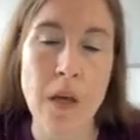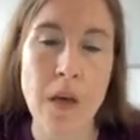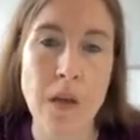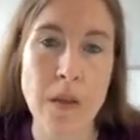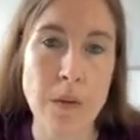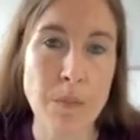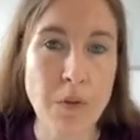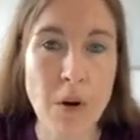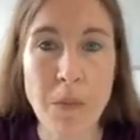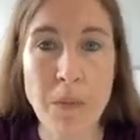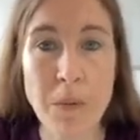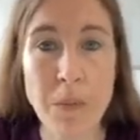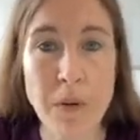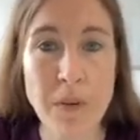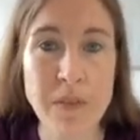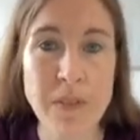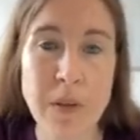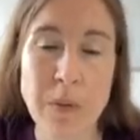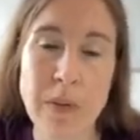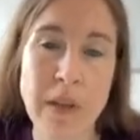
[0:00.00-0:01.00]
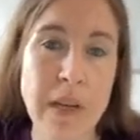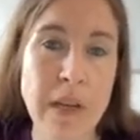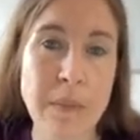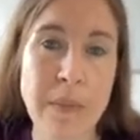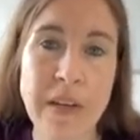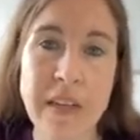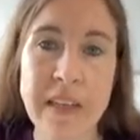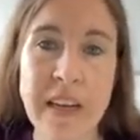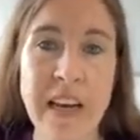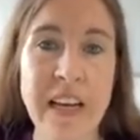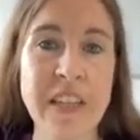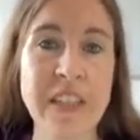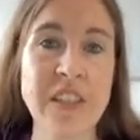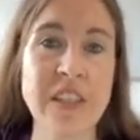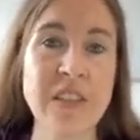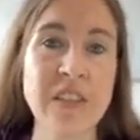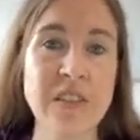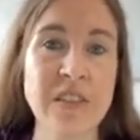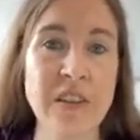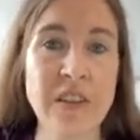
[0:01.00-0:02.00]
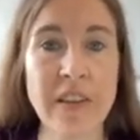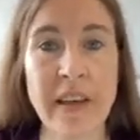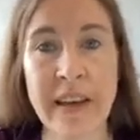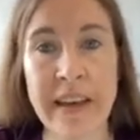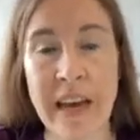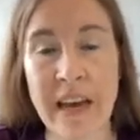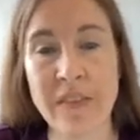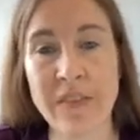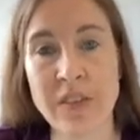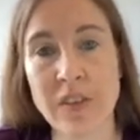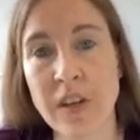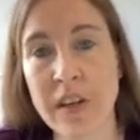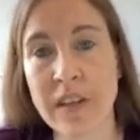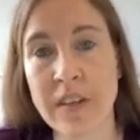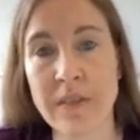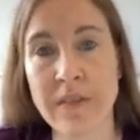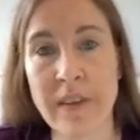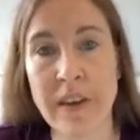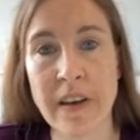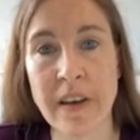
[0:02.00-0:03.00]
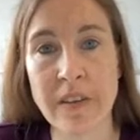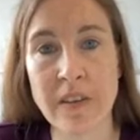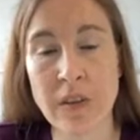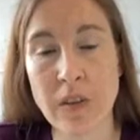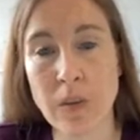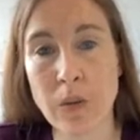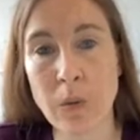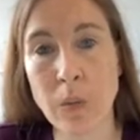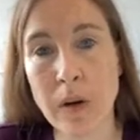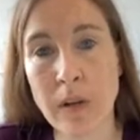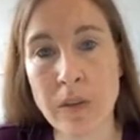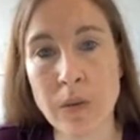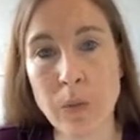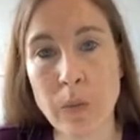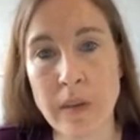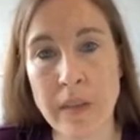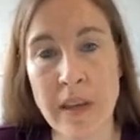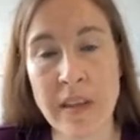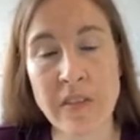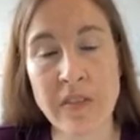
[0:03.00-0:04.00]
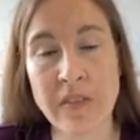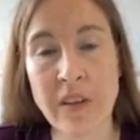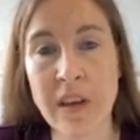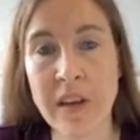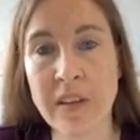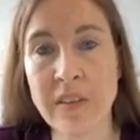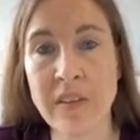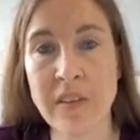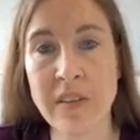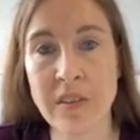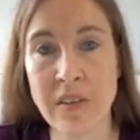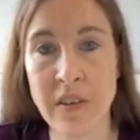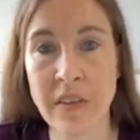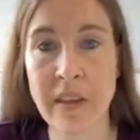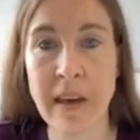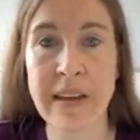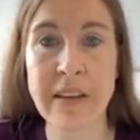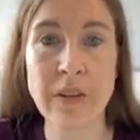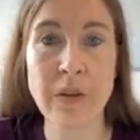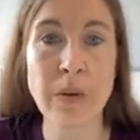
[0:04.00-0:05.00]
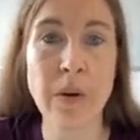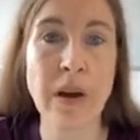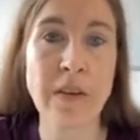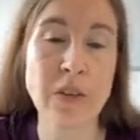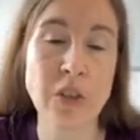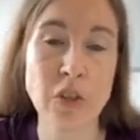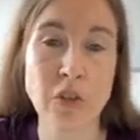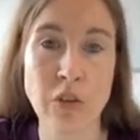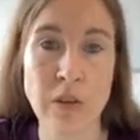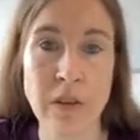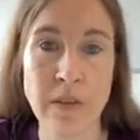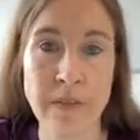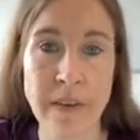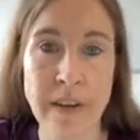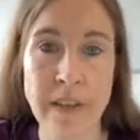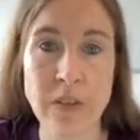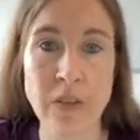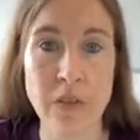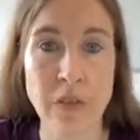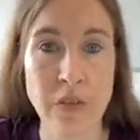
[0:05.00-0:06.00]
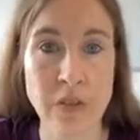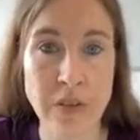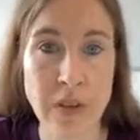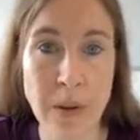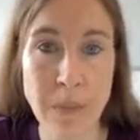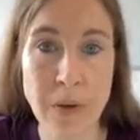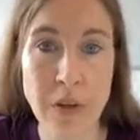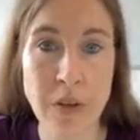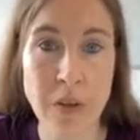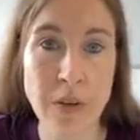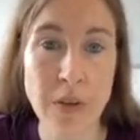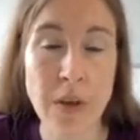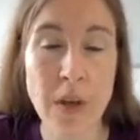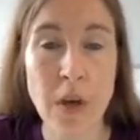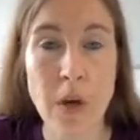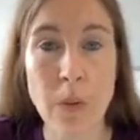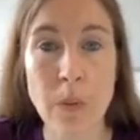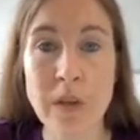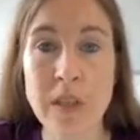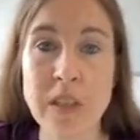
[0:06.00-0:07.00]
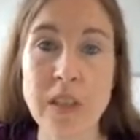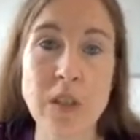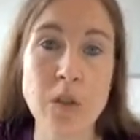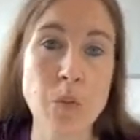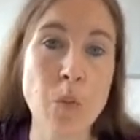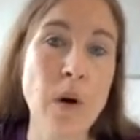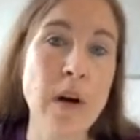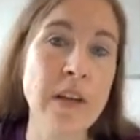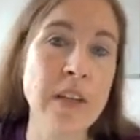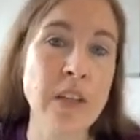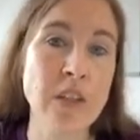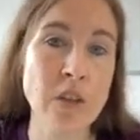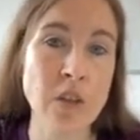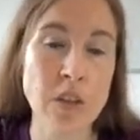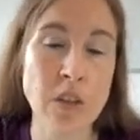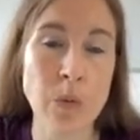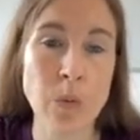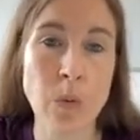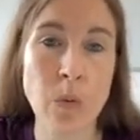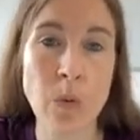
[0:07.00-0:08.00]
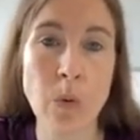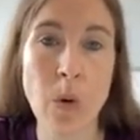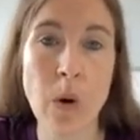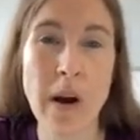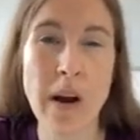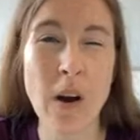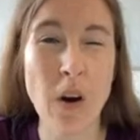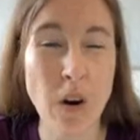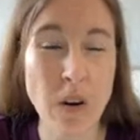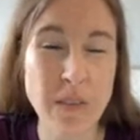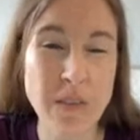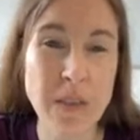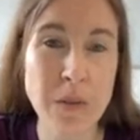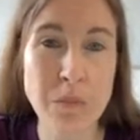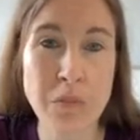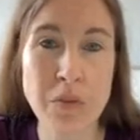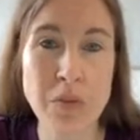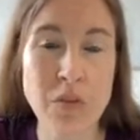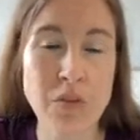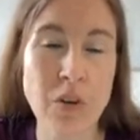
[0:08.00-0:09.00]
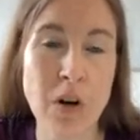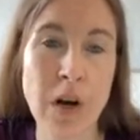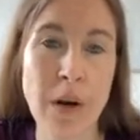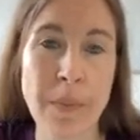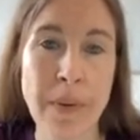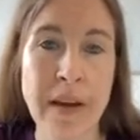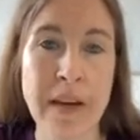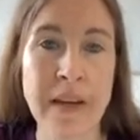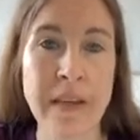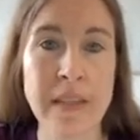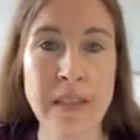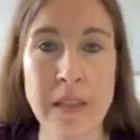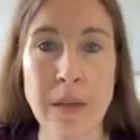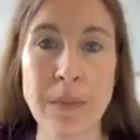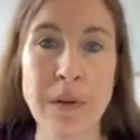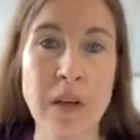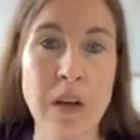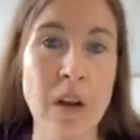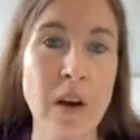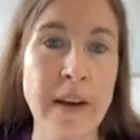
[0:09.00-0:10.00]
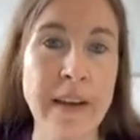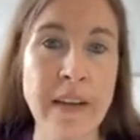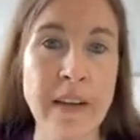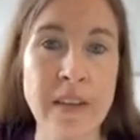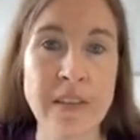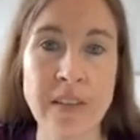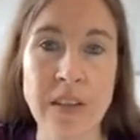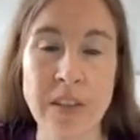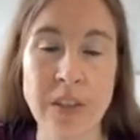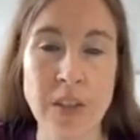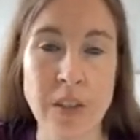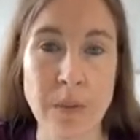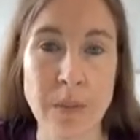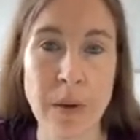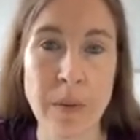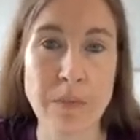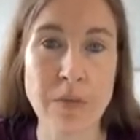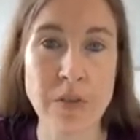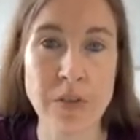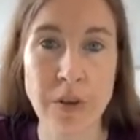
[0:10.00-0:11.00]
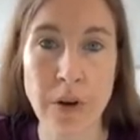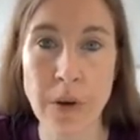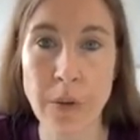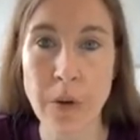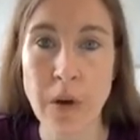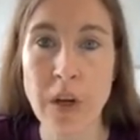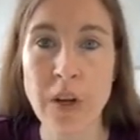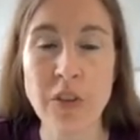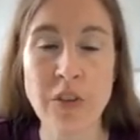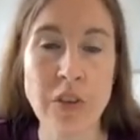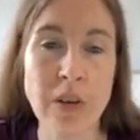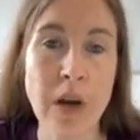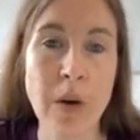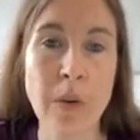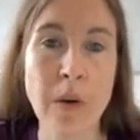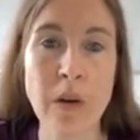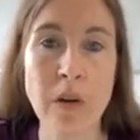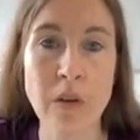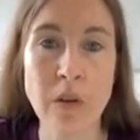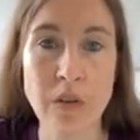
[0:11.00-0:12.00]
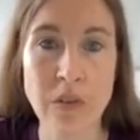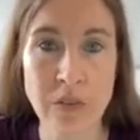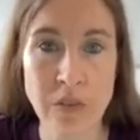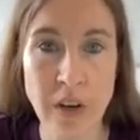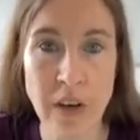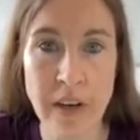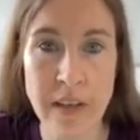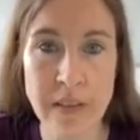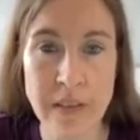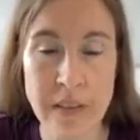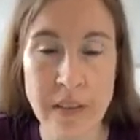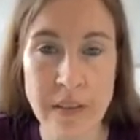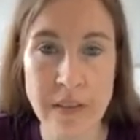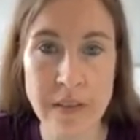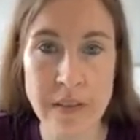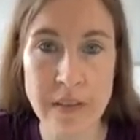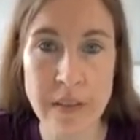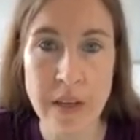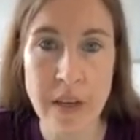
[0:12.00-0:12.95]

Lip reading: The problem obviously with any medication is that they have side effects, and the one with NSAIDs is that they do have a strong effect on the stomach, which is why your doctor will quite often prescribe a stomach liner such as omeprazole to go alongside it.